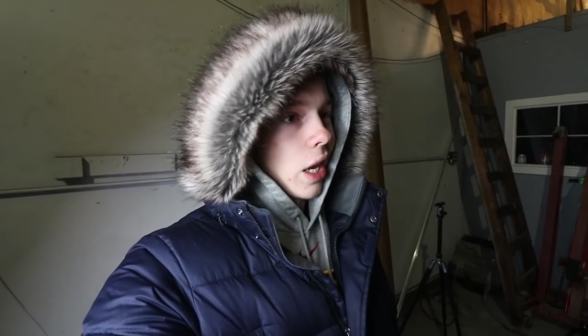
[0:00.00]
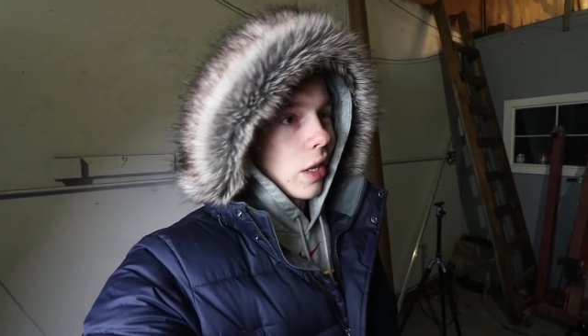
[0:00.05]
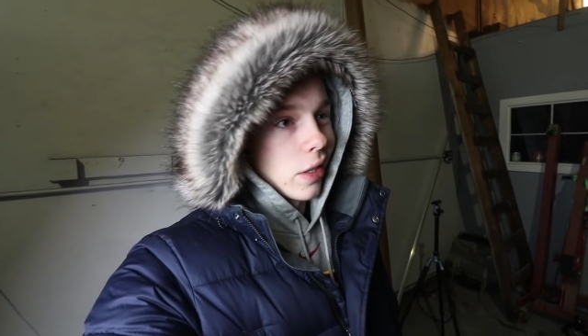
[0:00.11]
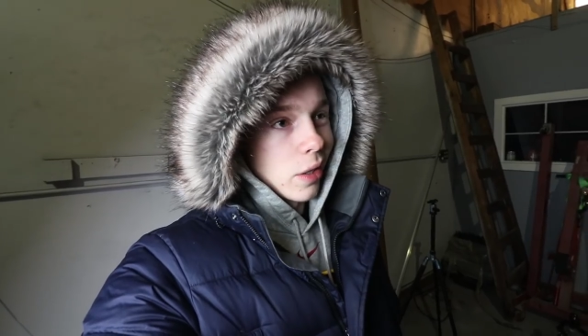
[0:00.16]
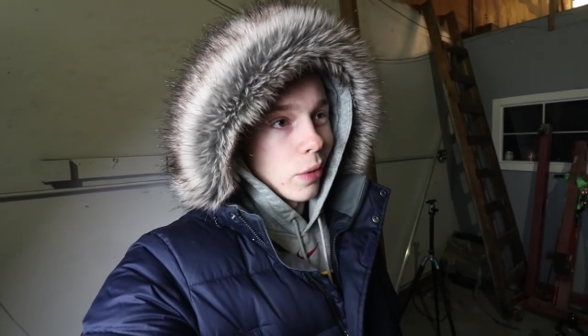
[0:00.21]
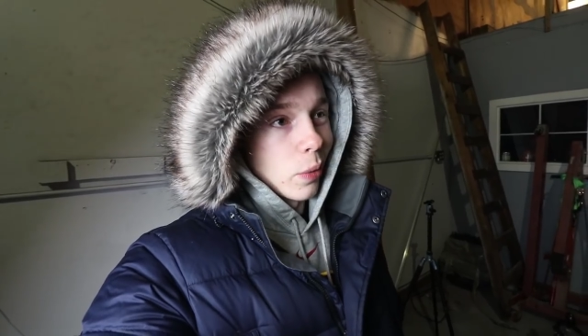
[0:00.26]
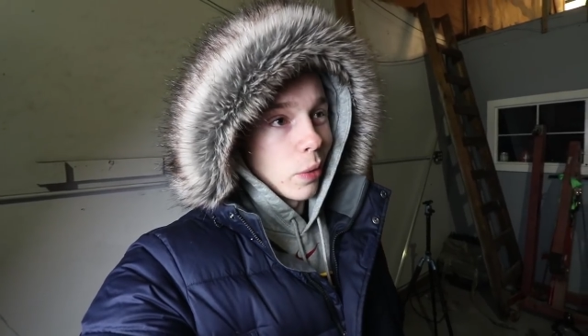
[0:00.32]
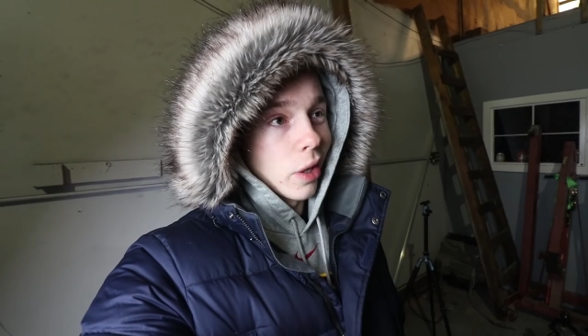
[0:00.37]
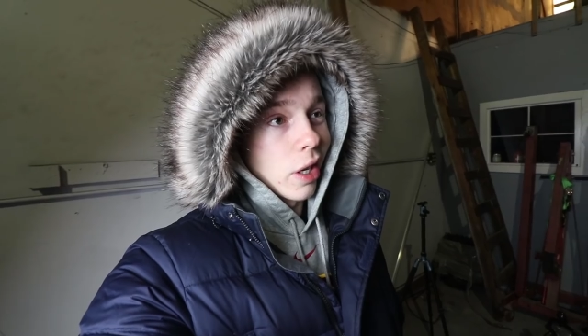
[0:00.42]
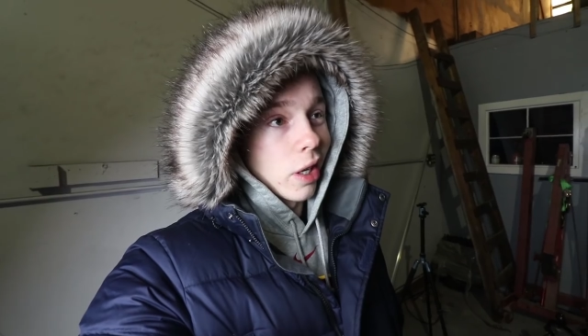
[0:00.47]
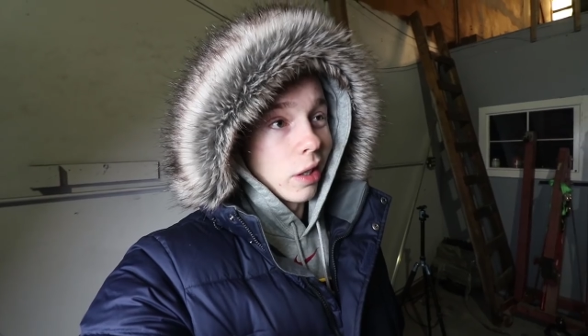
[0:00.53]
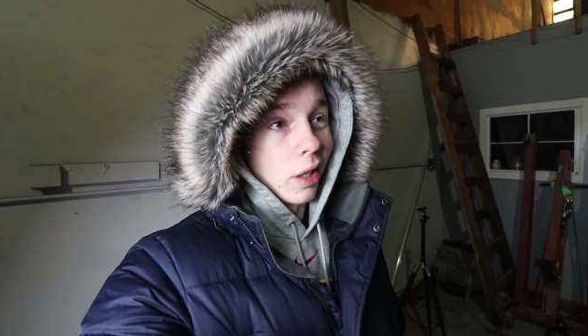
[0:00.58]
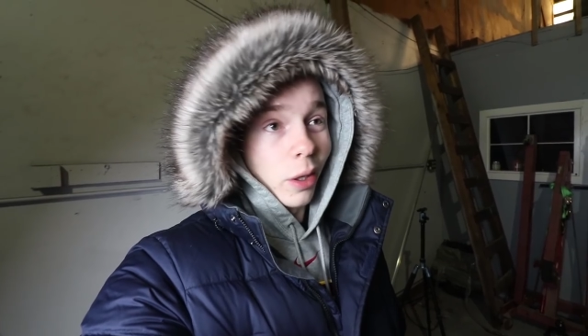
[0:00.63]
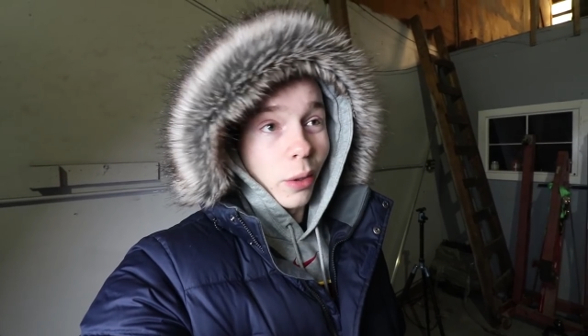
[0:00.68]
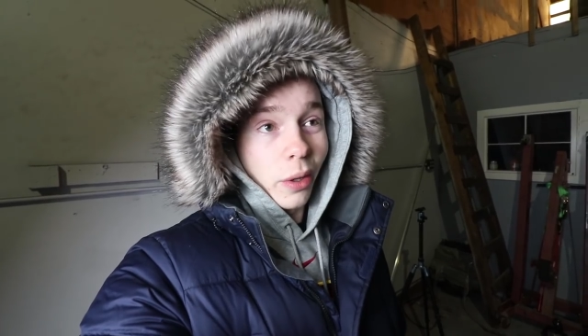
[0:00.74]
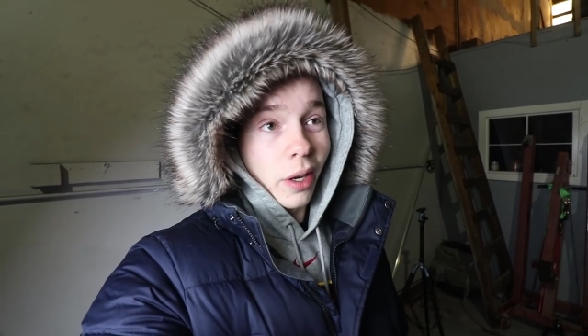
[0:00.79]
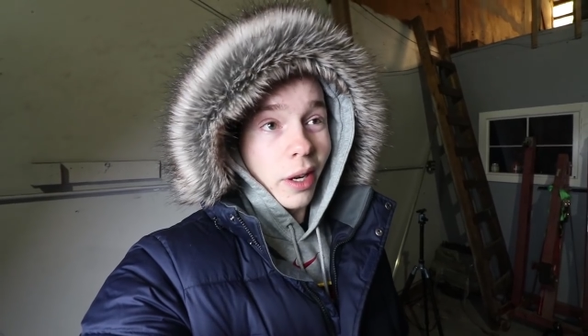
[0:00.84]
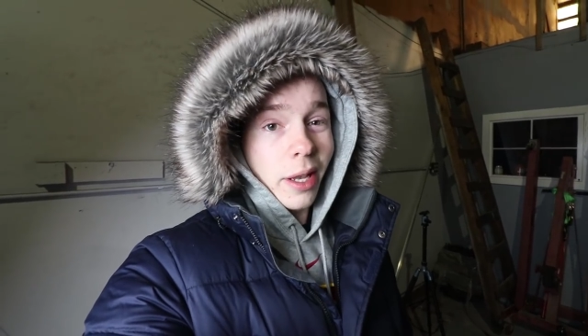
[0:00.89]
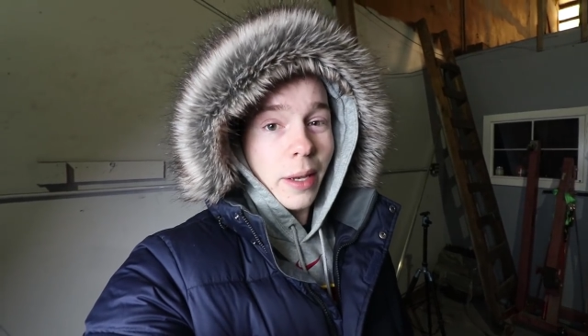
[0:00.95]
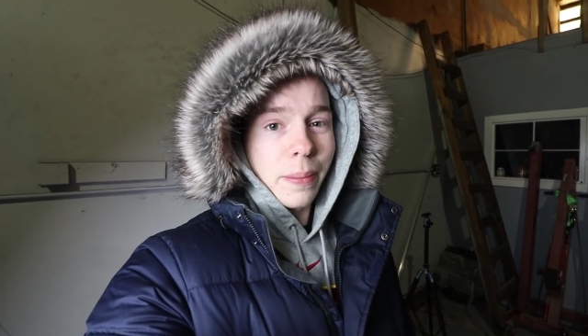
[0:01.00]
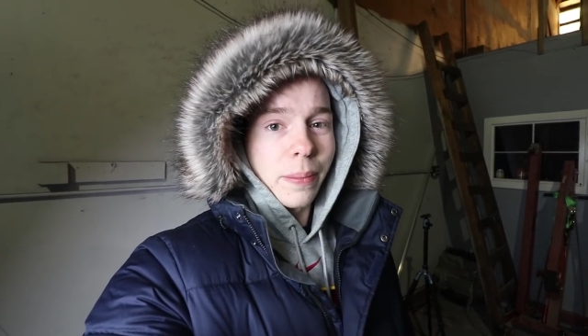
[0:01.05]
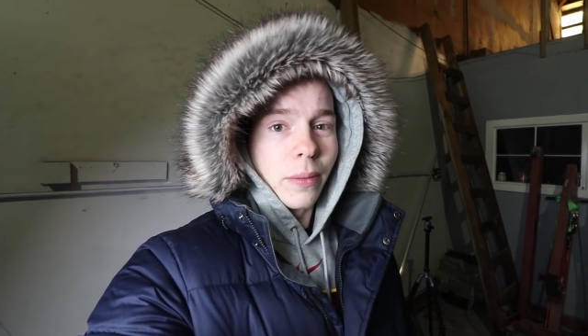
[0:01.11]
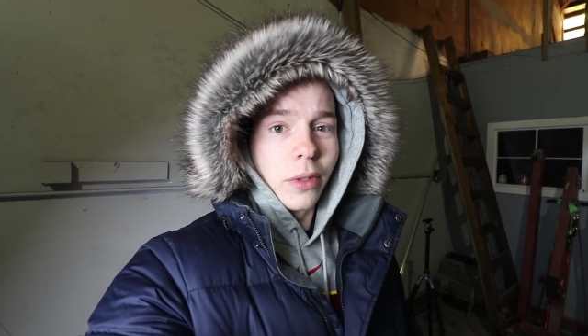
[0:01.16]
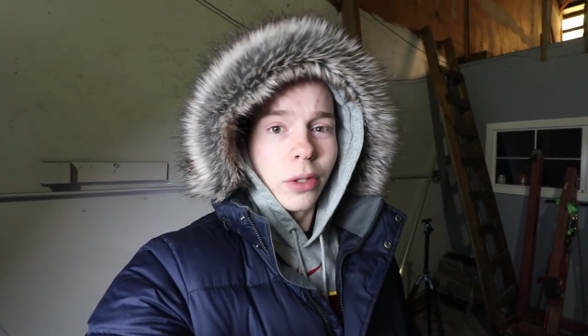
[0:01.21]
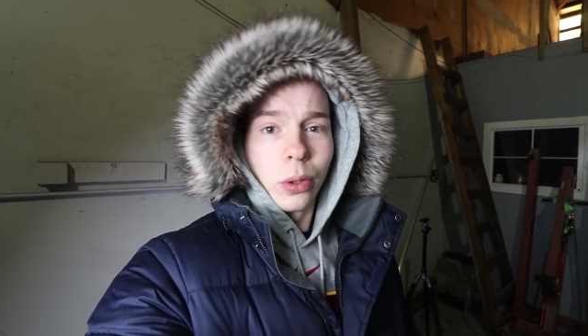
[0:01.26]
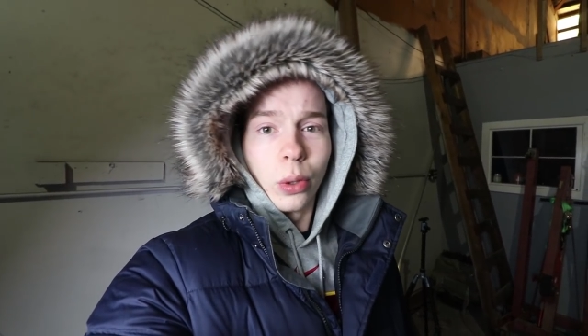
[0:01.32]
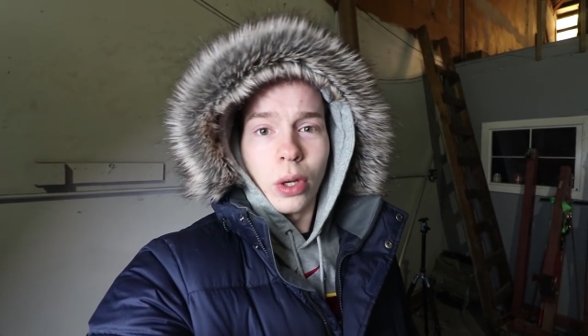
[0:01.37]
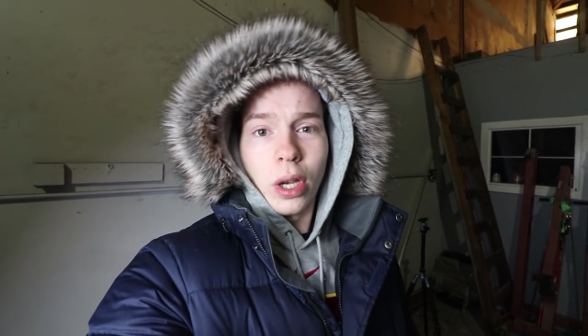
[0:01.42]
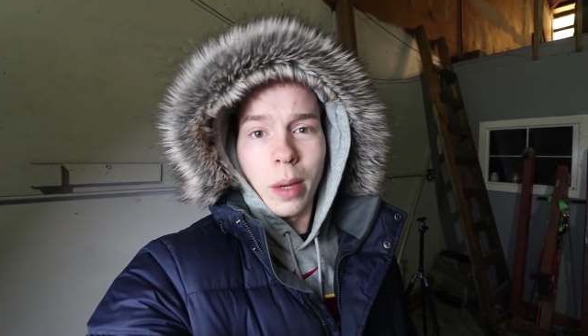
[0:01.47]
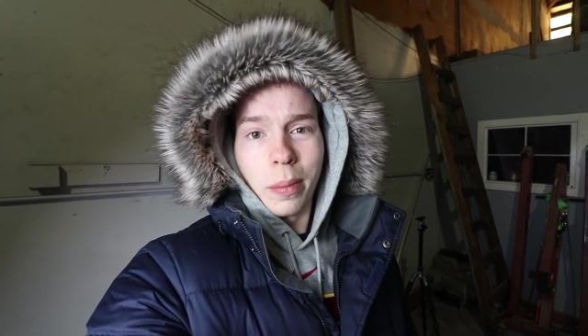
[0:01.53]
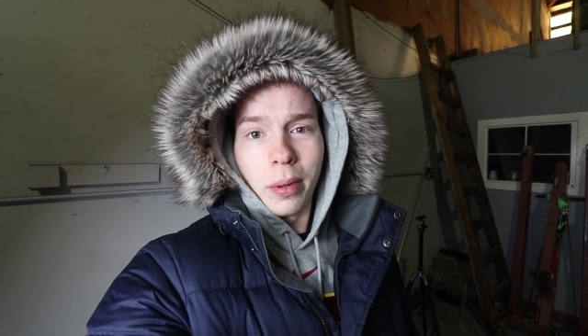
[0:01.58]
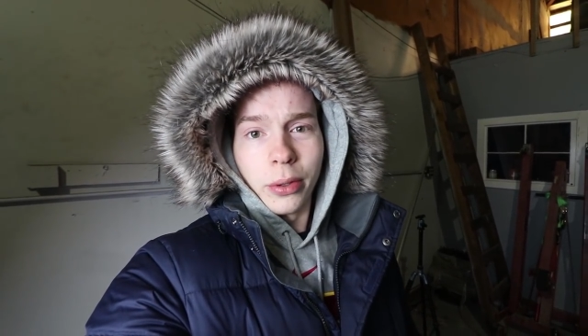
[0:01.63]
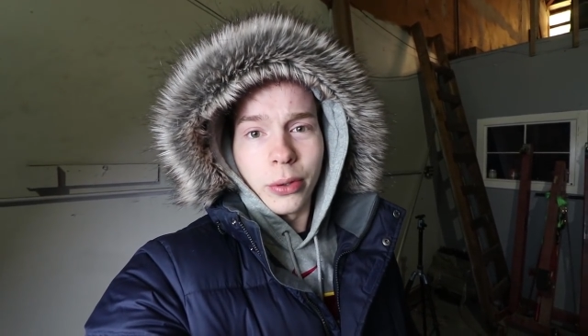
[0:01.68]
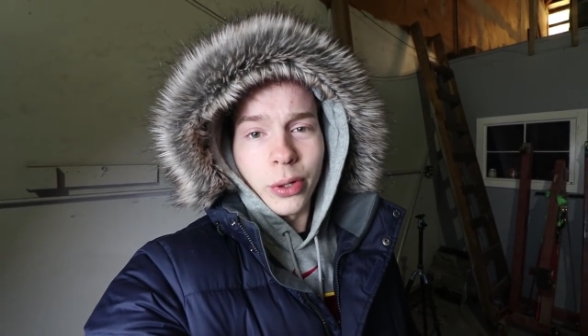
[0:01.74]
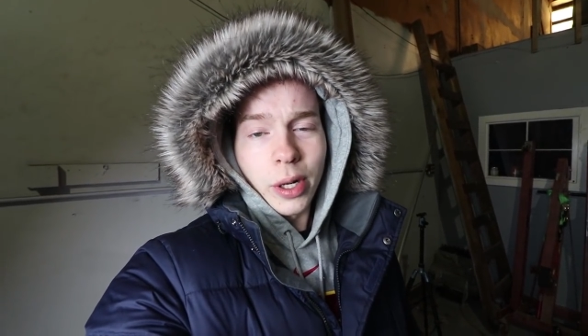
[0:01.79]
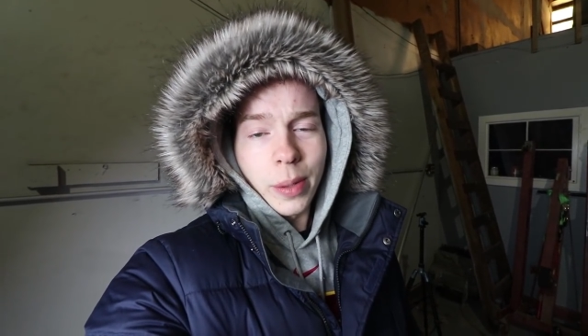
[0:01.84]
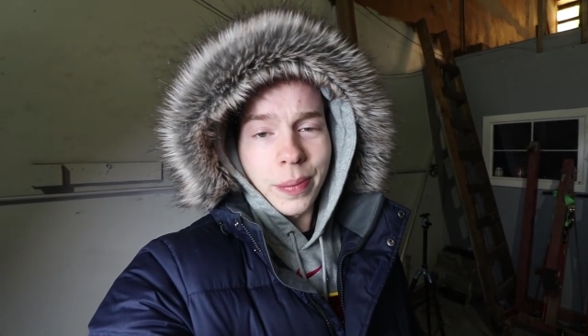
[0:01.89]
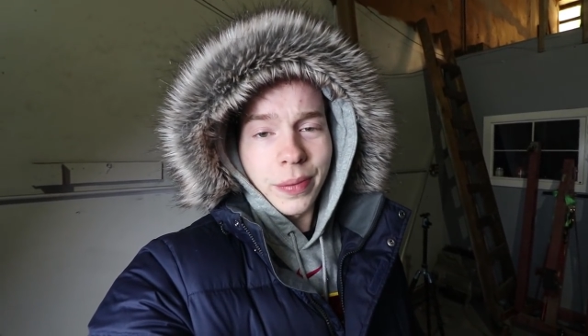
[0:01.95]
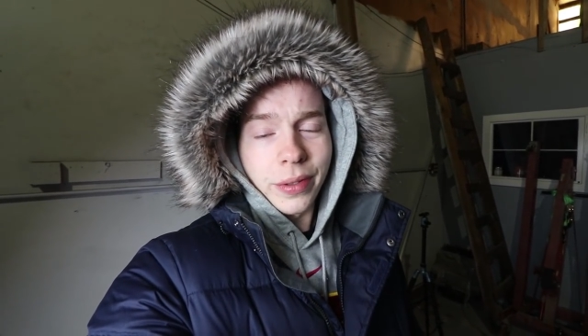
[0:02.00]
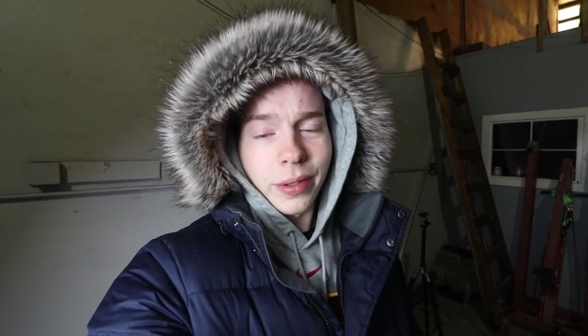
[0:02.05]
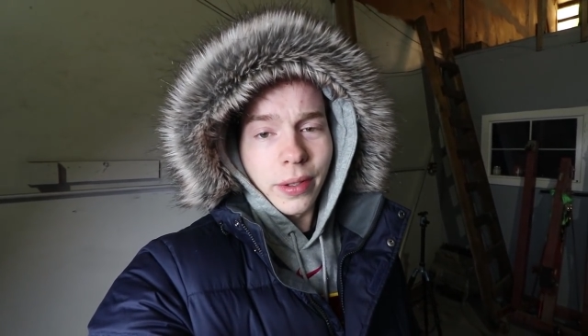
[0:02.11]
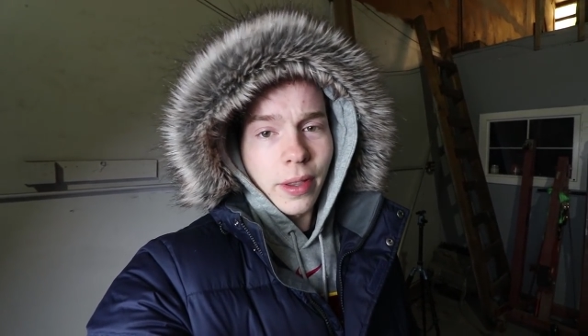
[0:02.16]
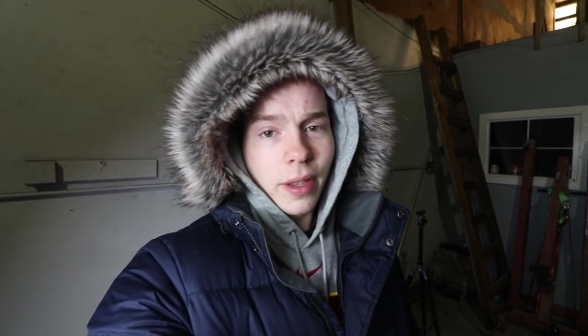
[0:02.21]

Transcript: And then we're gonna load it up, do a couple trips.